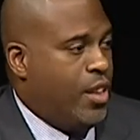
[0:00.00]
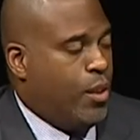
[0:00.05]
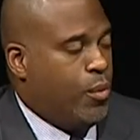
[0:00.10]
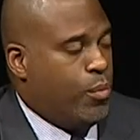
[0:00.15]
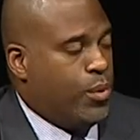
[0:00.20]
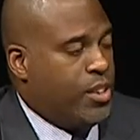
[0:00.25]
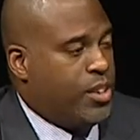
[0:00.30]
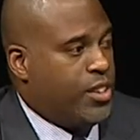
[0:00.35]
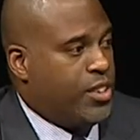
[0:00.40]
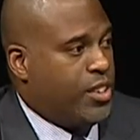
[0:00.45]

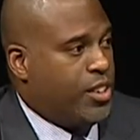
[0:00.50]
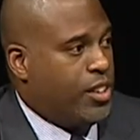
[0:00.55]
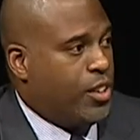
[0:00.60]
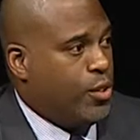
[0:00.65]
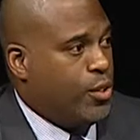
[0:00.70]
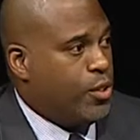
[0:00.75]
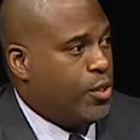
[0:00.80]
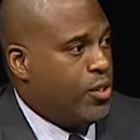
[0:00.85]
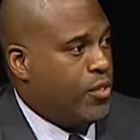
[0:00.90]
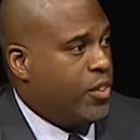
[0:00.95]
which is
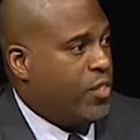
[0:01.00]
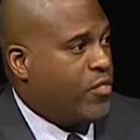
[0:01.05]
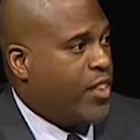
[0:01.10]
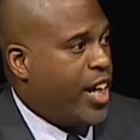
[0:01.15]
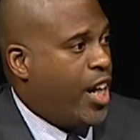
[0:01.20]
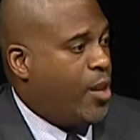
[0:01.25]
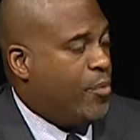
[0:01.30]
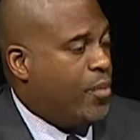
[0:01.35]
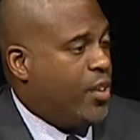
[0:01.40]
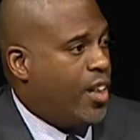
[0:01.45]
inclusive of
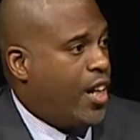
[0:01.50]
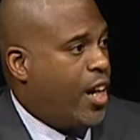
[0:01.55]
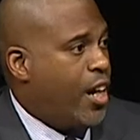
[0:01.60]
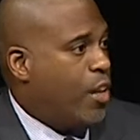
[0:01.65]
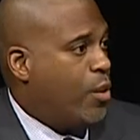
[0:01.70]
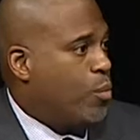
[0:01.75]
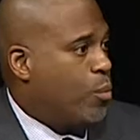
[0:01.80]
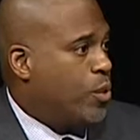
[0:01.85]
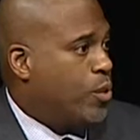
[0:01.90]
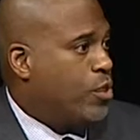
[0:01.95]
Camden High
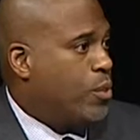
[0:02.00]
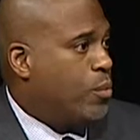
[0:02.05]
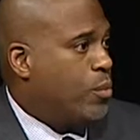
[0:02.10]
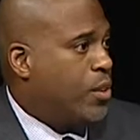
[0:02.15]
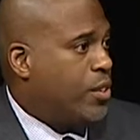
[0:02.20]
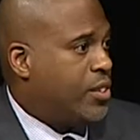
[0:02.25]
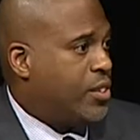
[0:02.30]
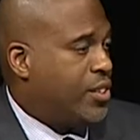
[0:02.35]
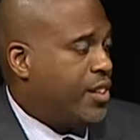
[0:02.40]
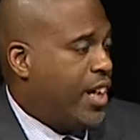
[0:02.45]
and Woodrow
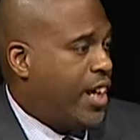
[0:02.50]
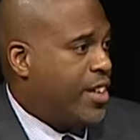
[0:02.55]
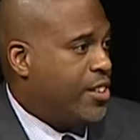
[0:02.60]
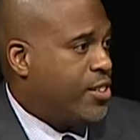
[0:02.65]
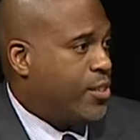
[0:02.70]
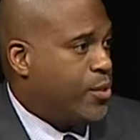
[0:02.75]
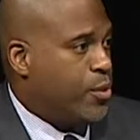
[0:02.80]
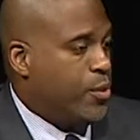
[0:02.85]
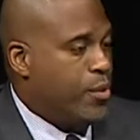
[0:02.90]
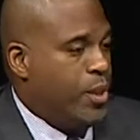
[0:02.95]
Wilson High
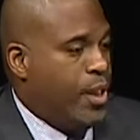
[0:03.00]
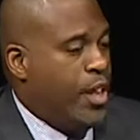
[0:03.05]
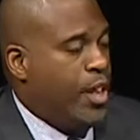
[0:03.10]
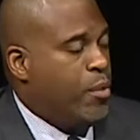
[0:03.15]
School.